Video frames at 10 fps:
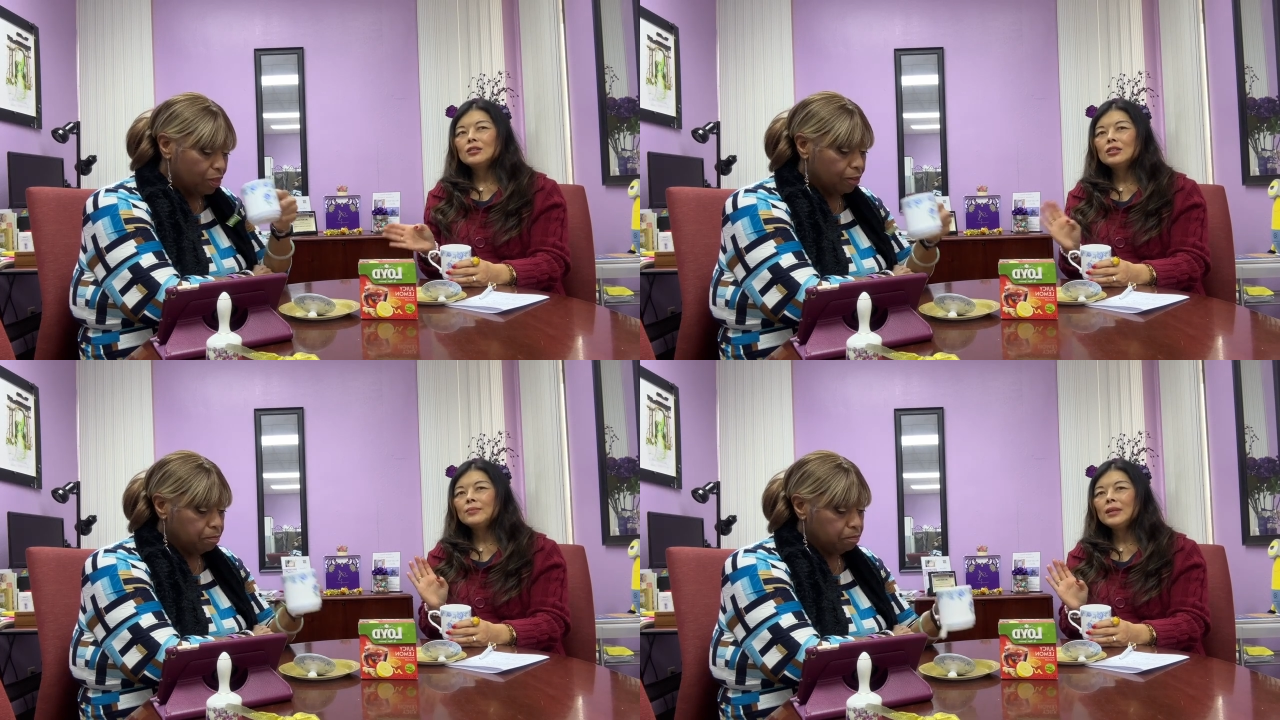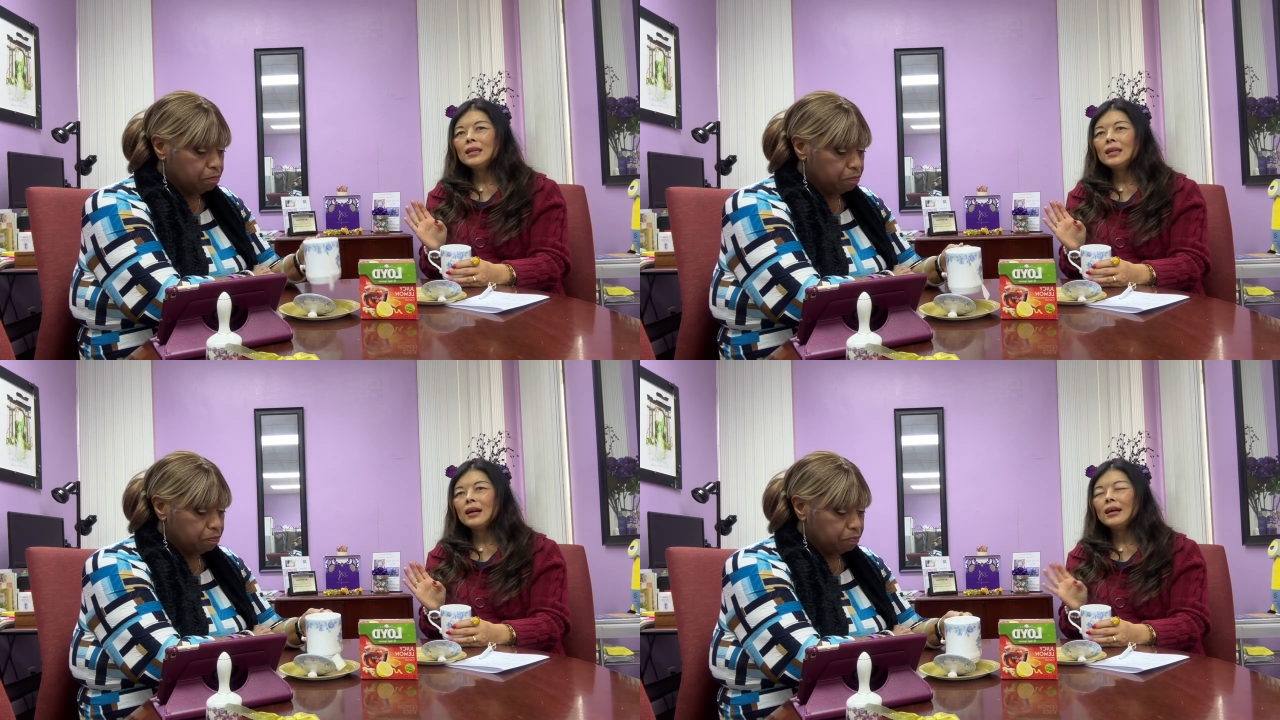Speaker 1: To
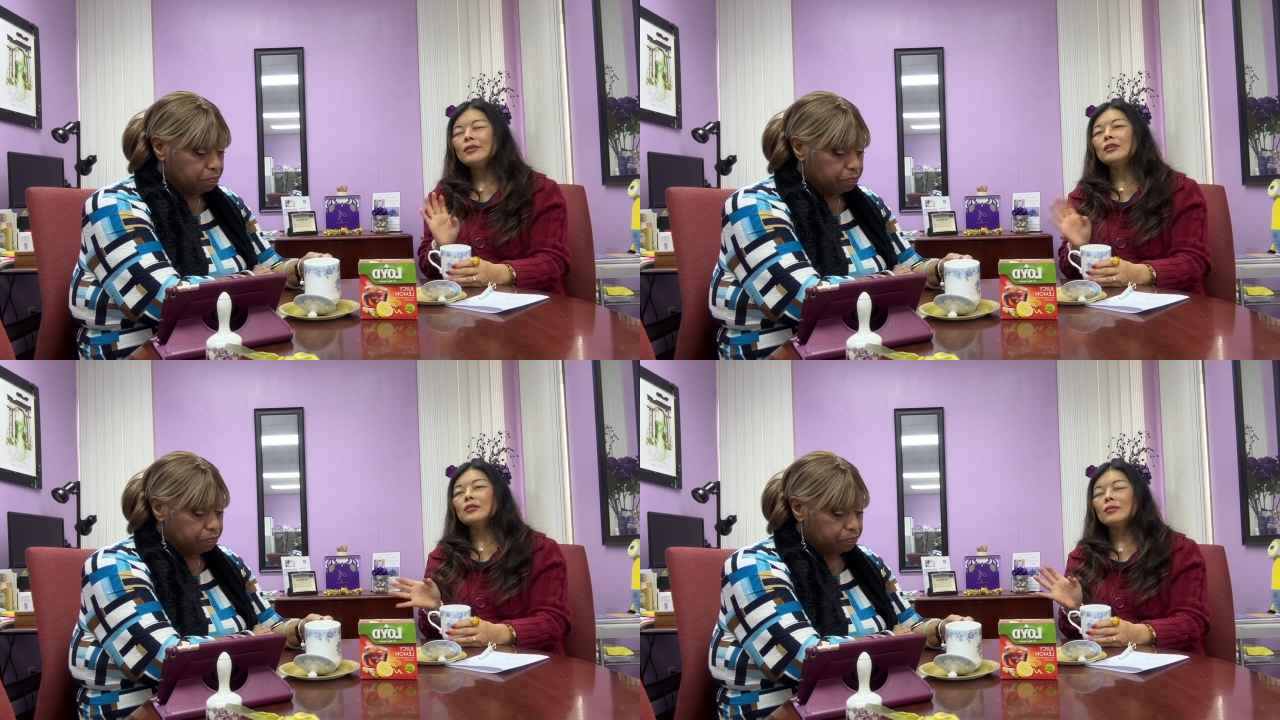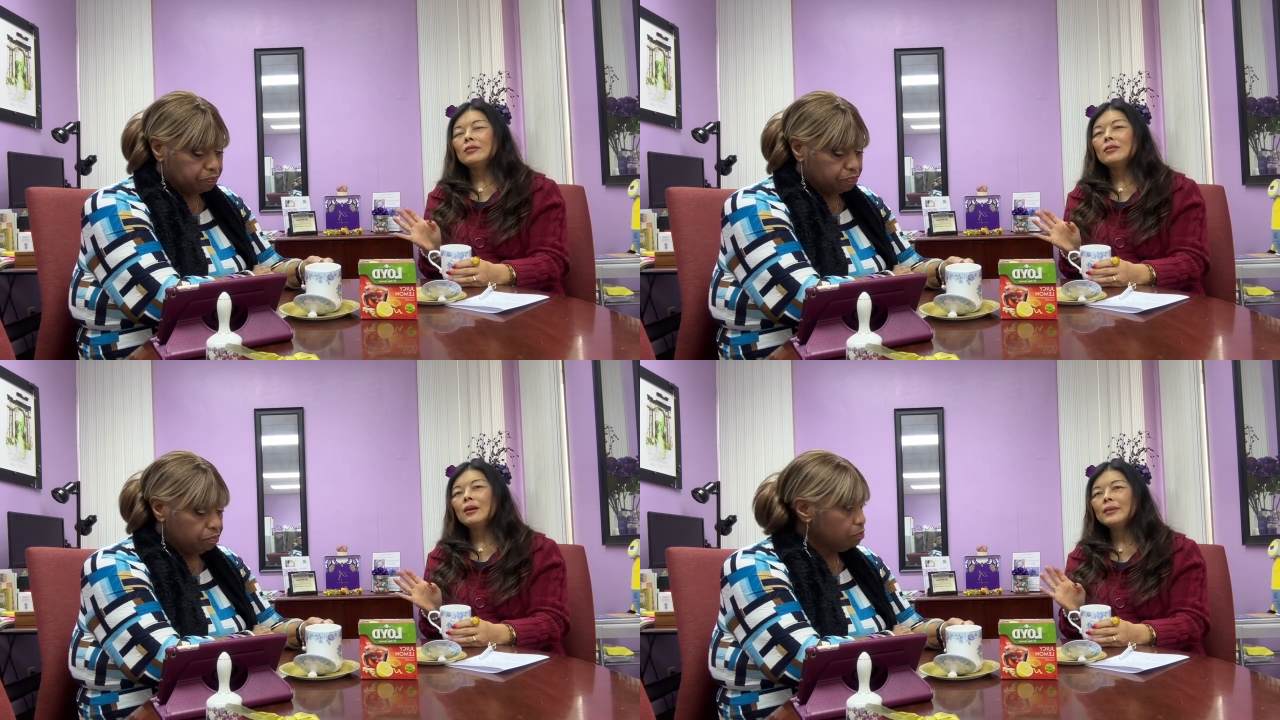me, I don't know.
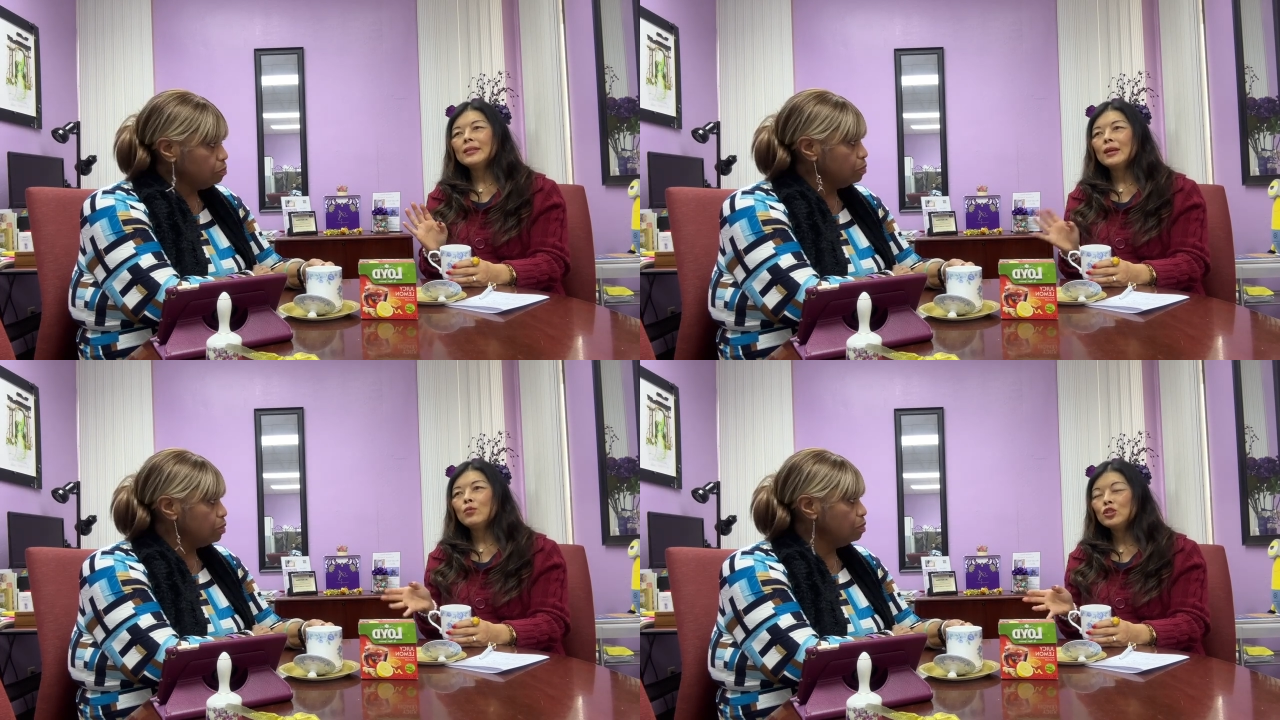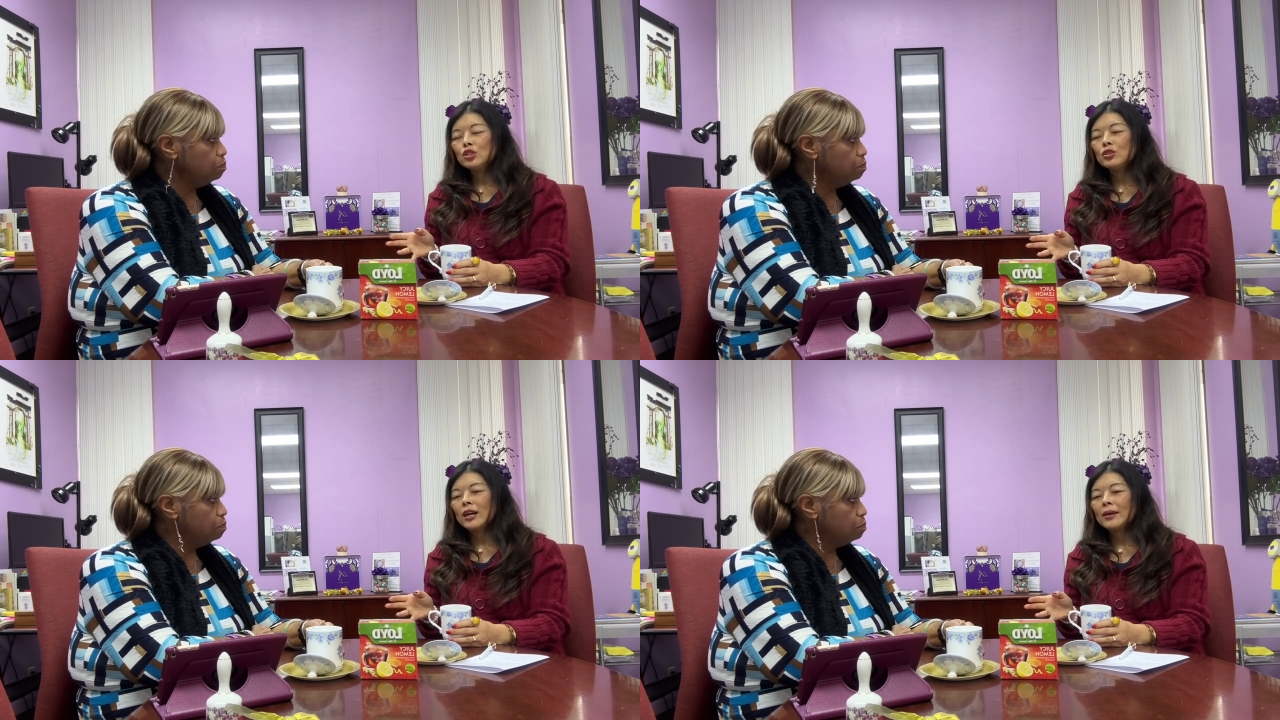I mean, they would
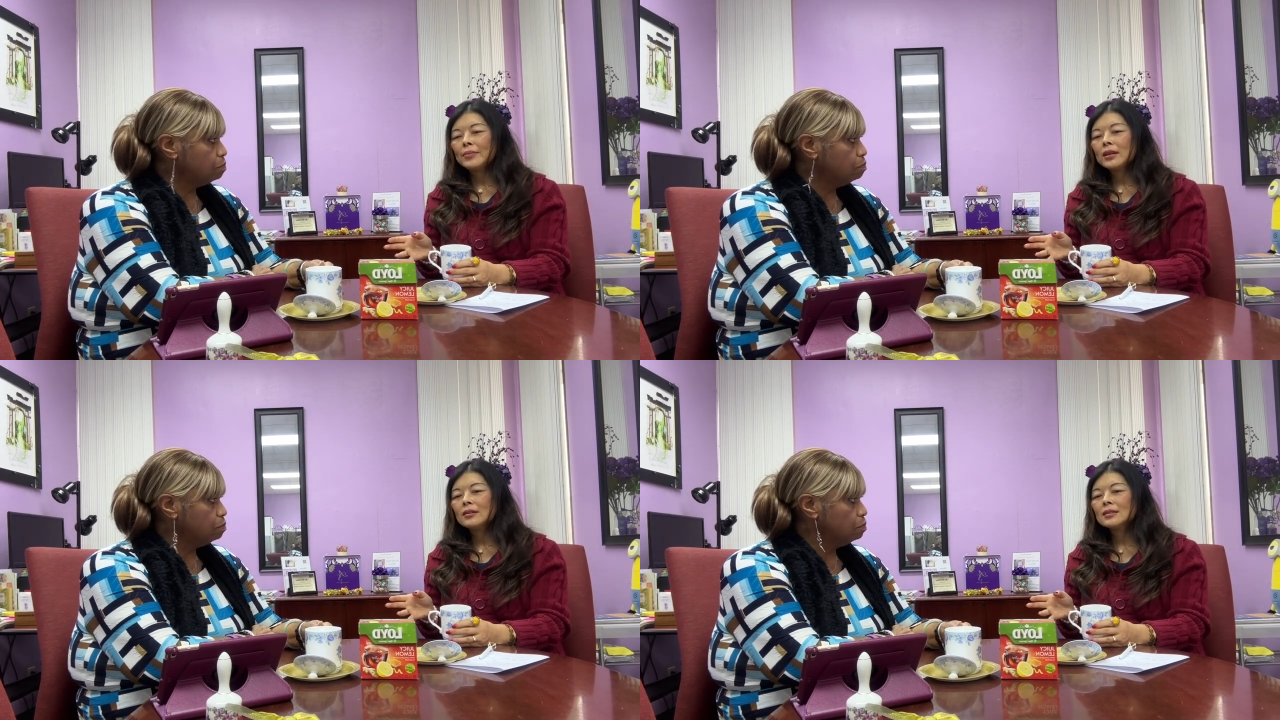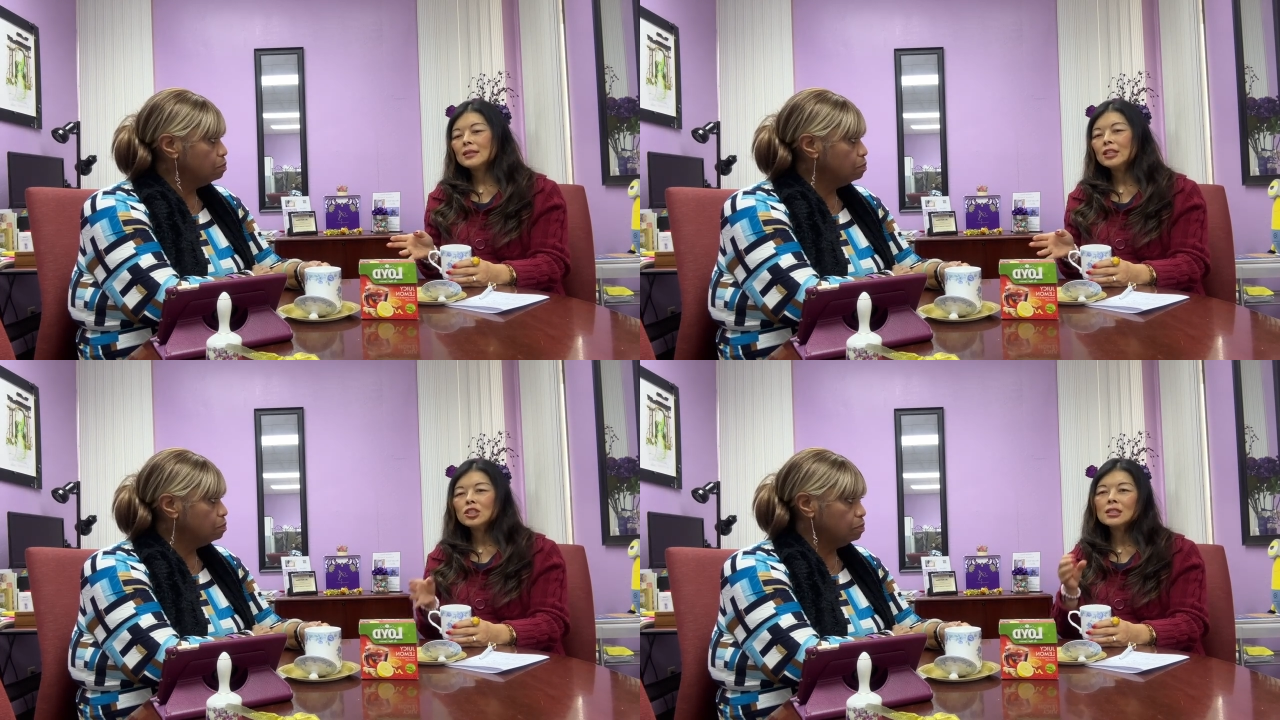do that because
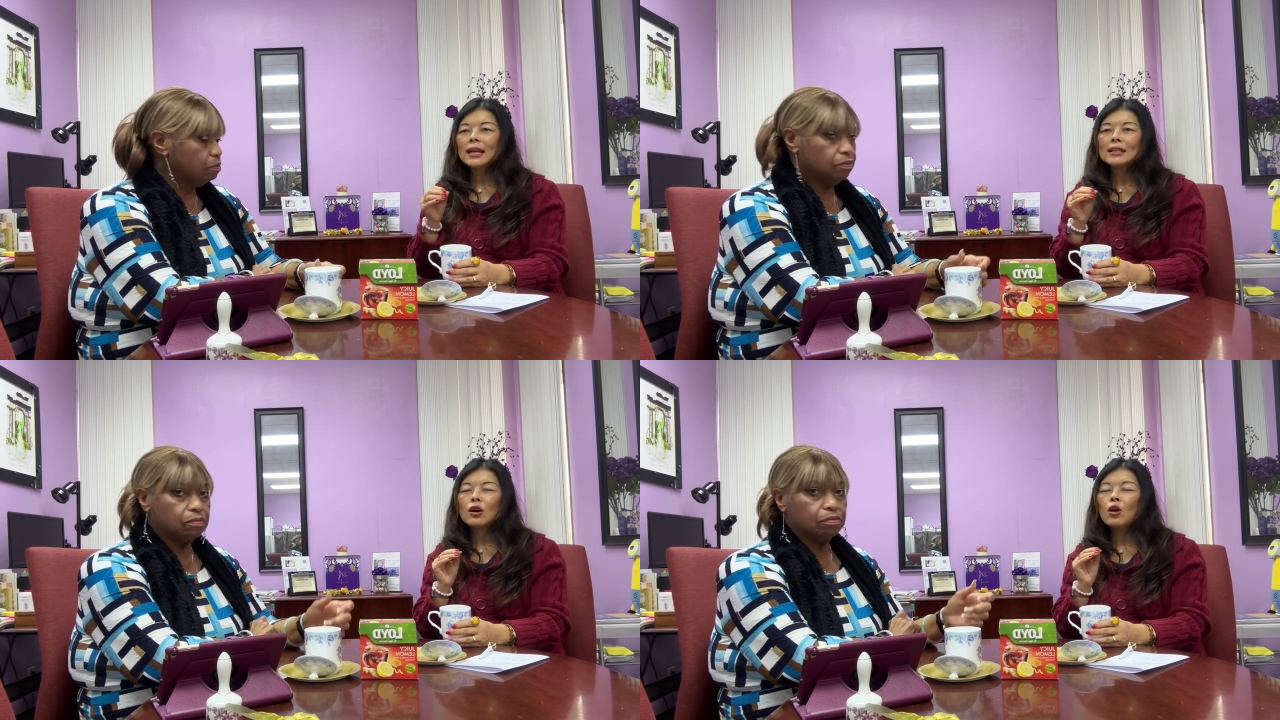they just like the